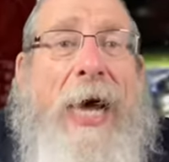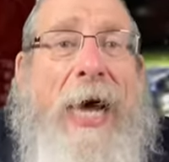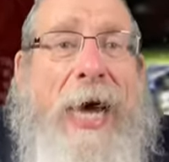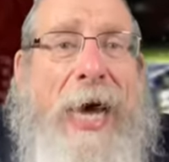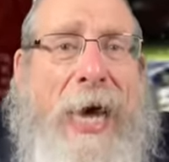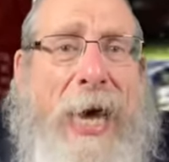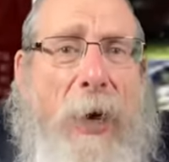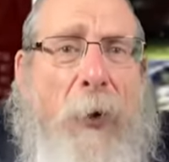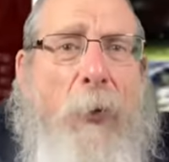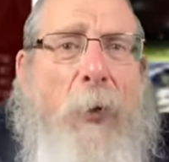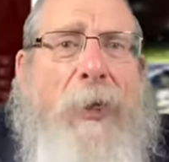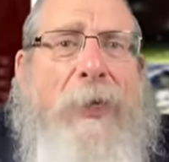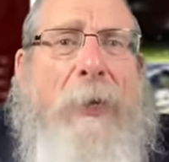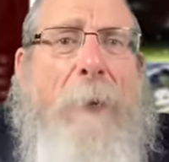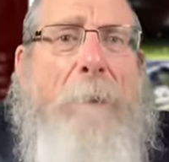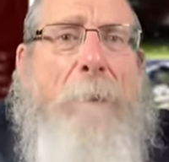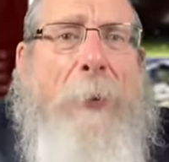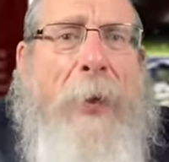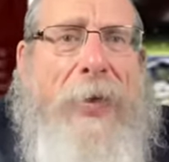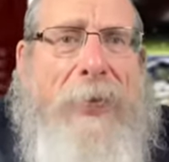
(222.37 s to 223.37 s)
Our
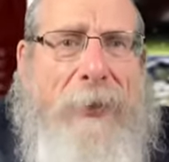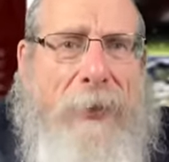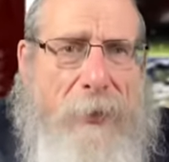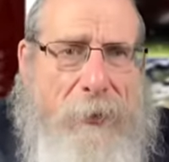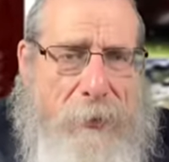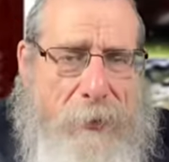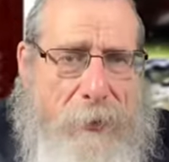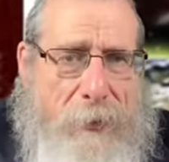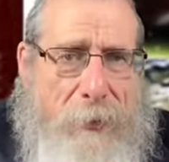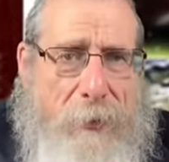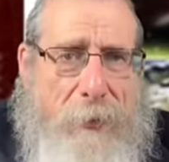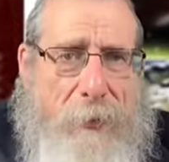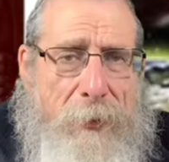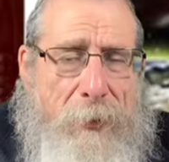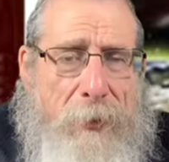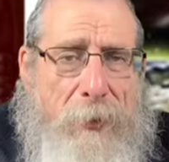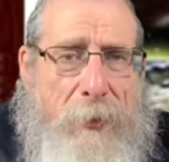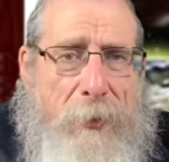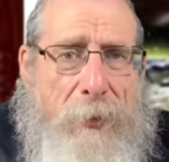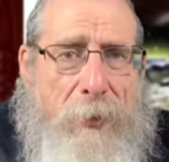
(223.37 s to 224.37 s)
dependence
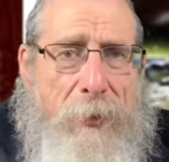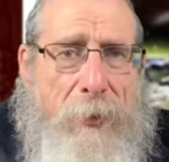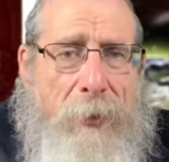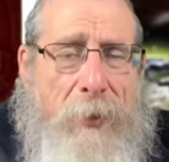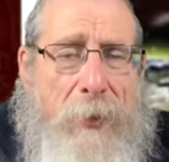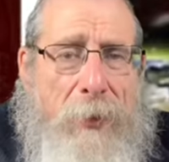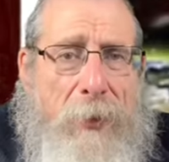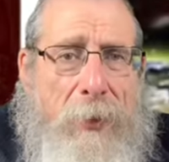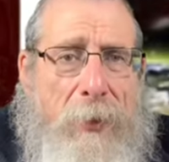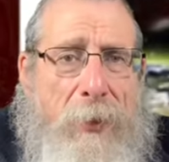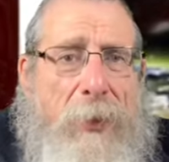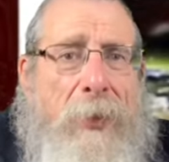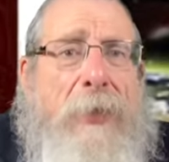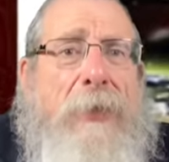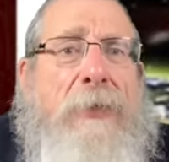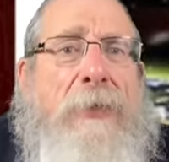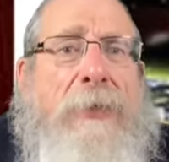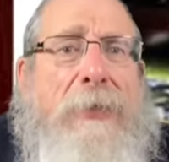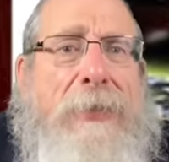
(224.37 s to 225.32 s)
is